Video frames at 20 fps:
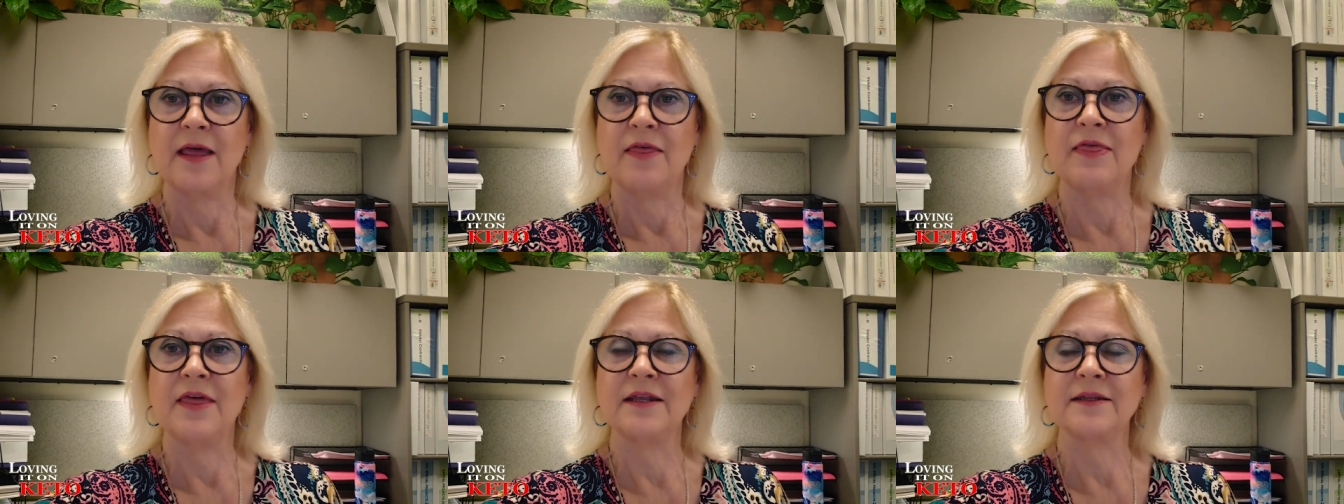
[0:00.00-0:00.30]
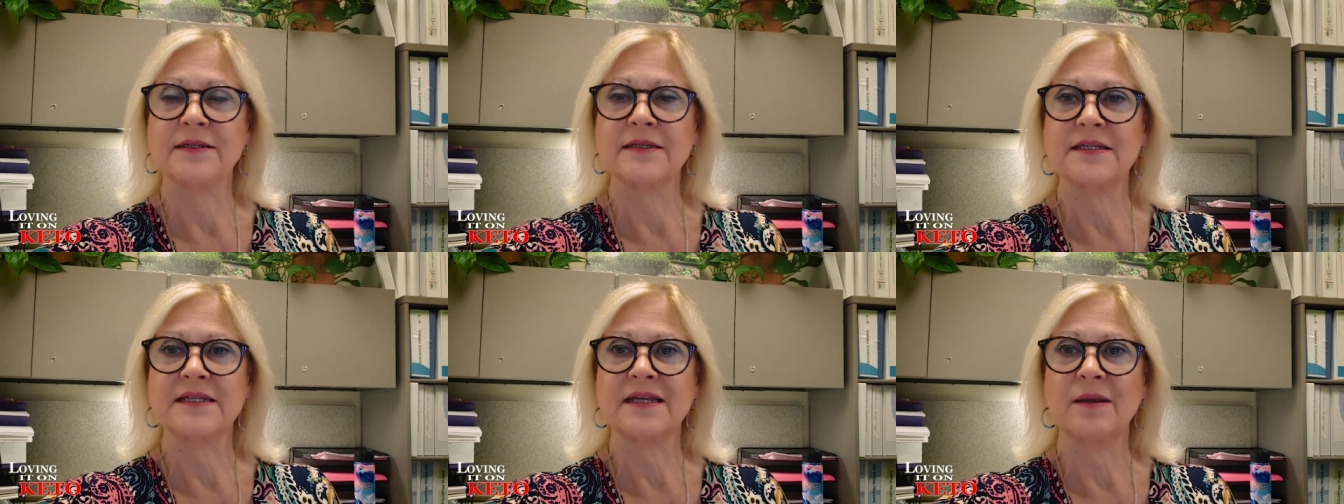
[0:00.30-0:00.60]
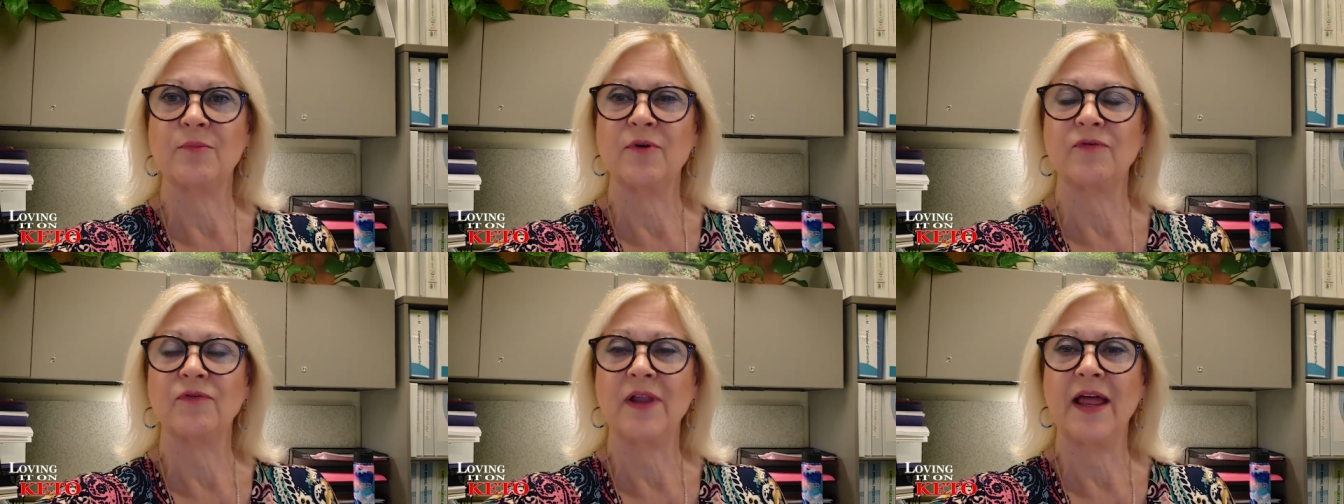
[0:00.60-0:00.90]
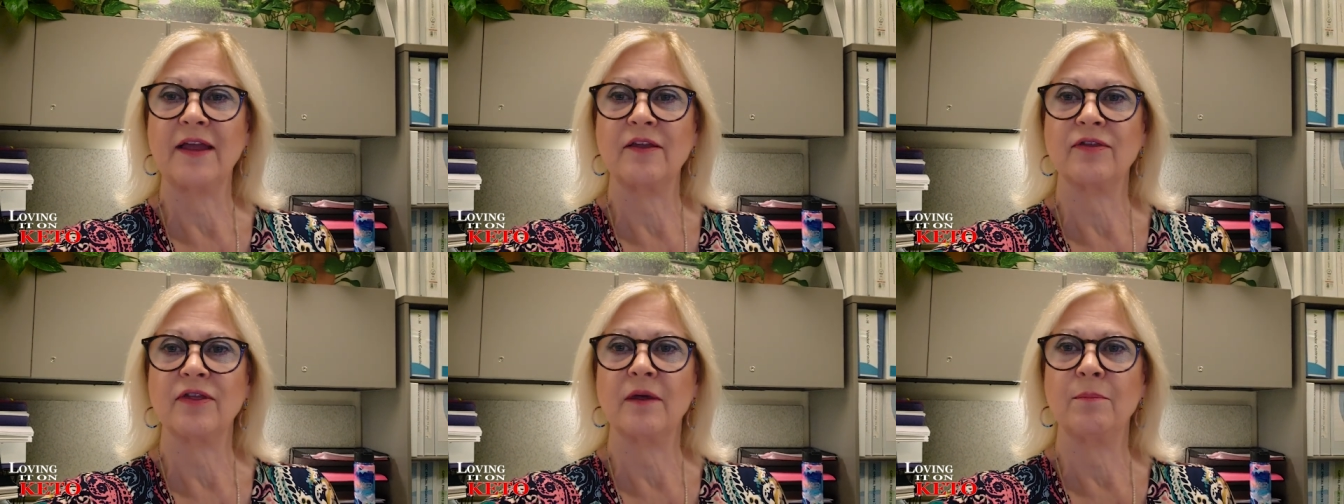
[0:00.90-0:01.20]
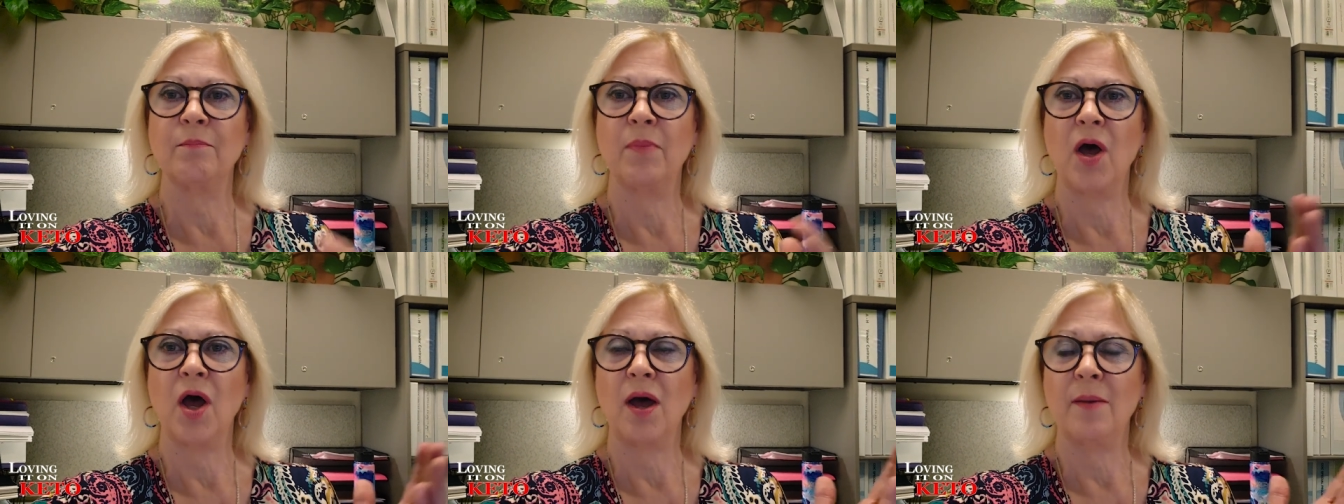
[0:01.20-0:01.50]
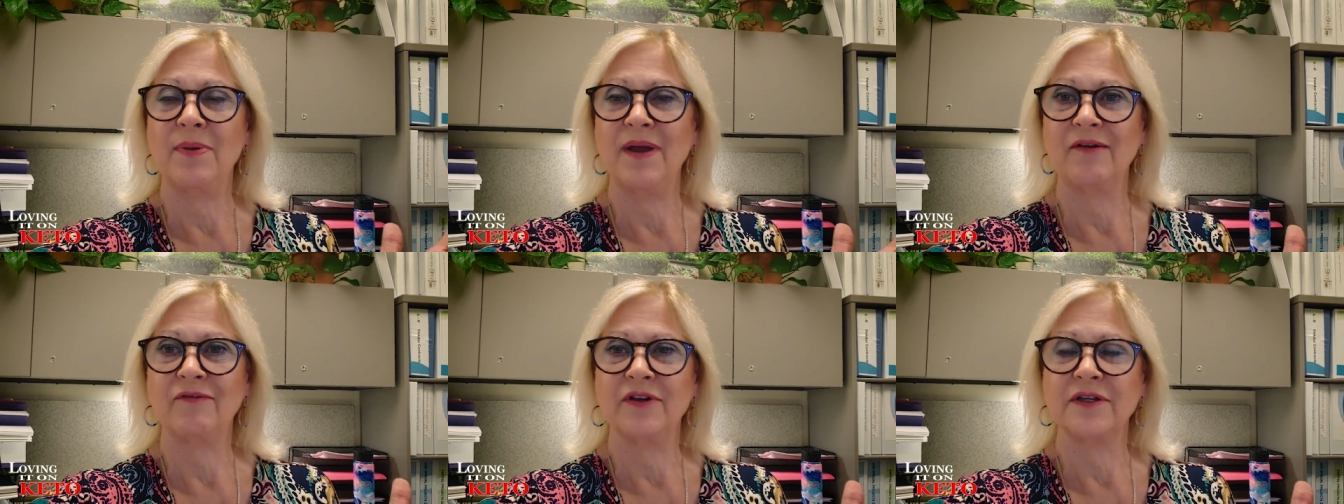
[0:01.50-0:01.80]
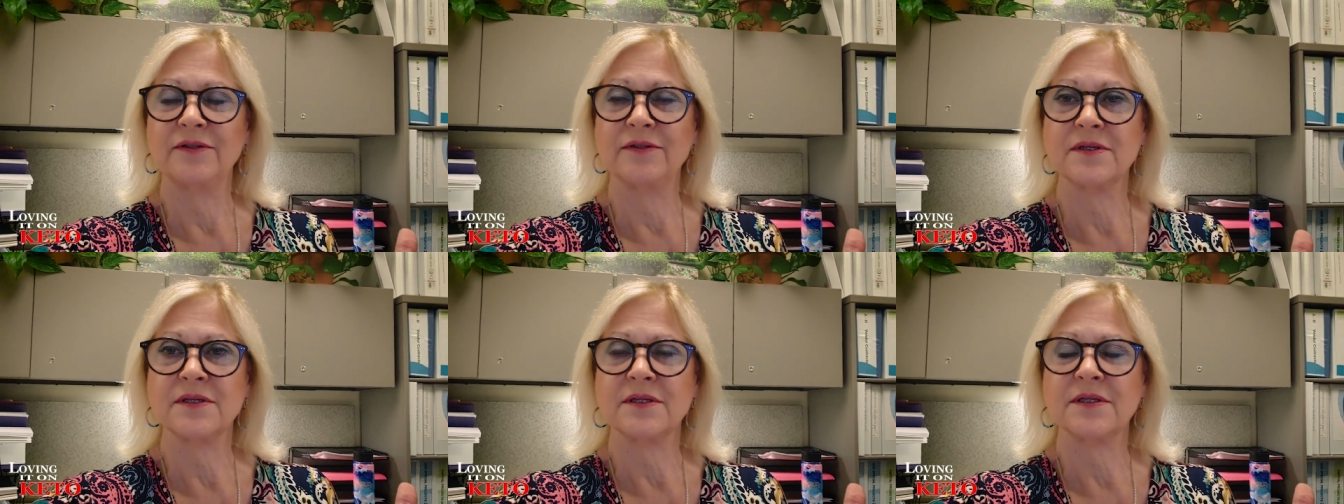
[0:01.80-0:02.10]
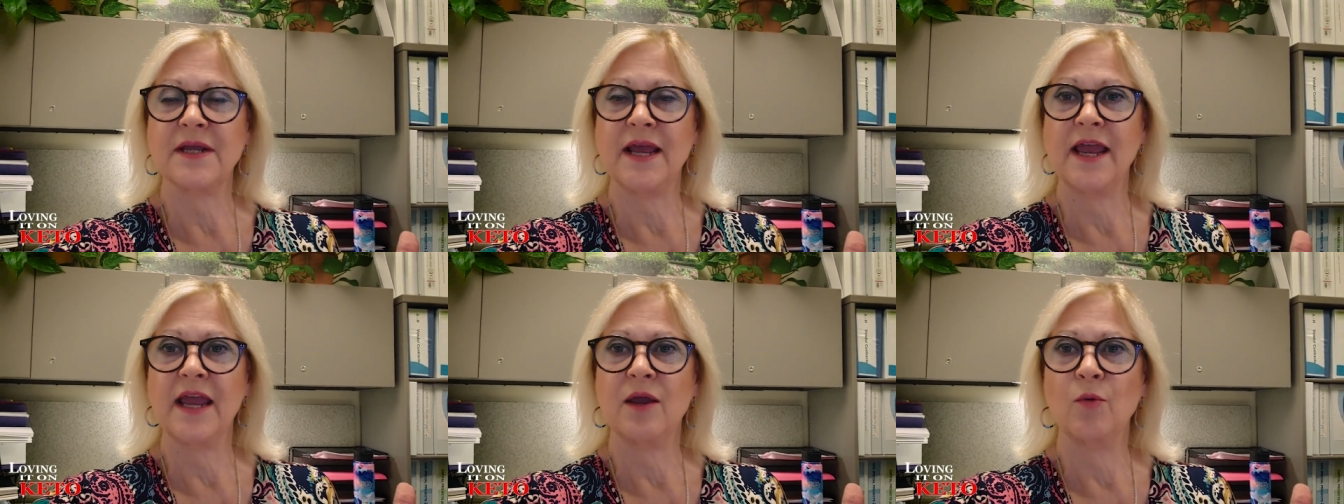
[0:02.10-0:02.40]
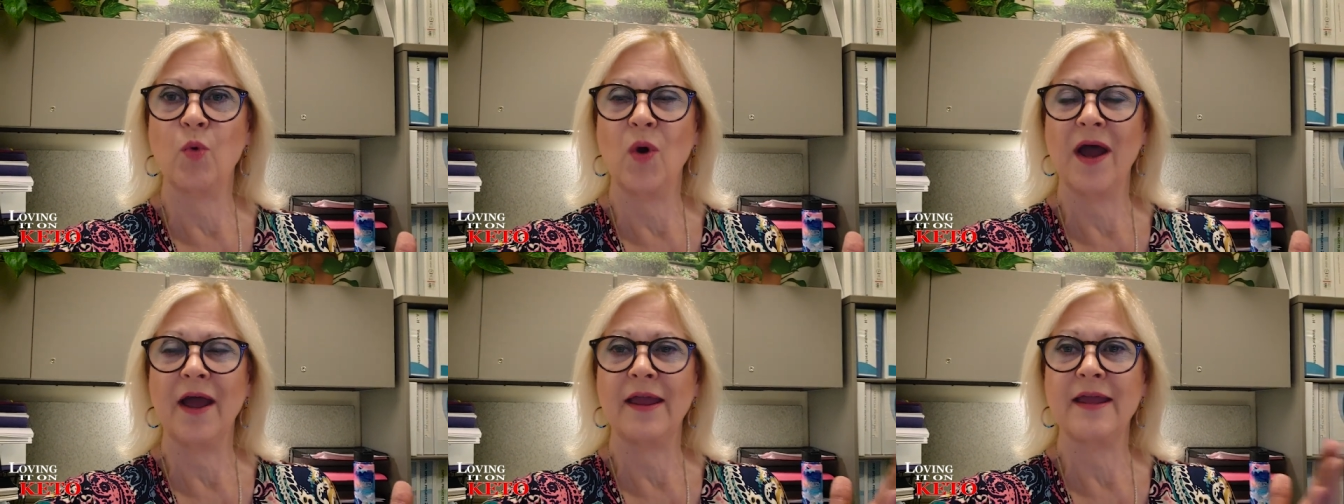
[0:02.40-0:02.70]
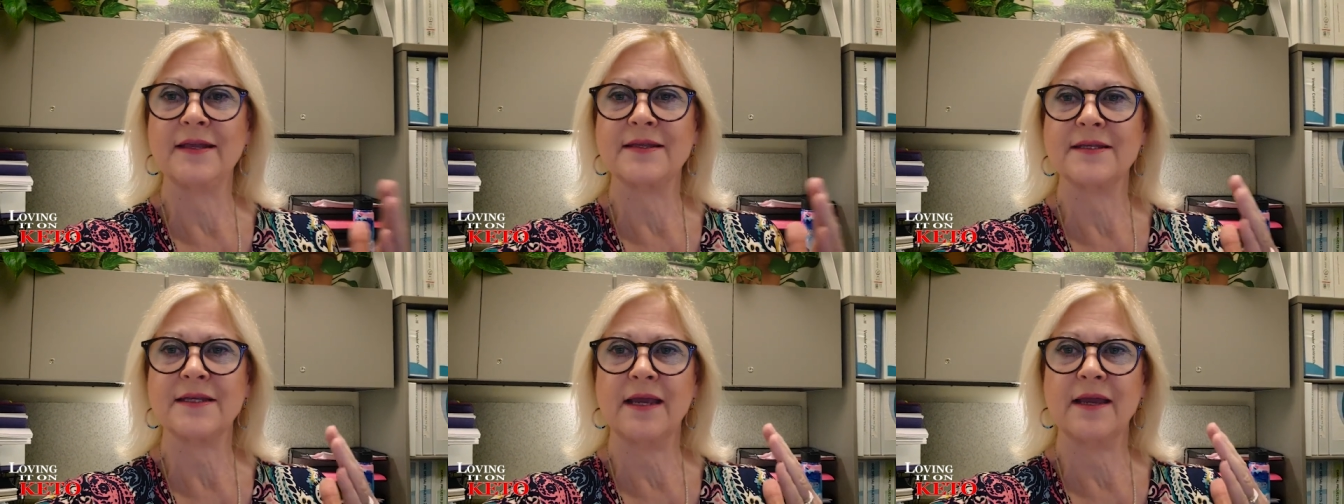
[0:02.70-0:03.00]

than some of like the Bob Evans egg whites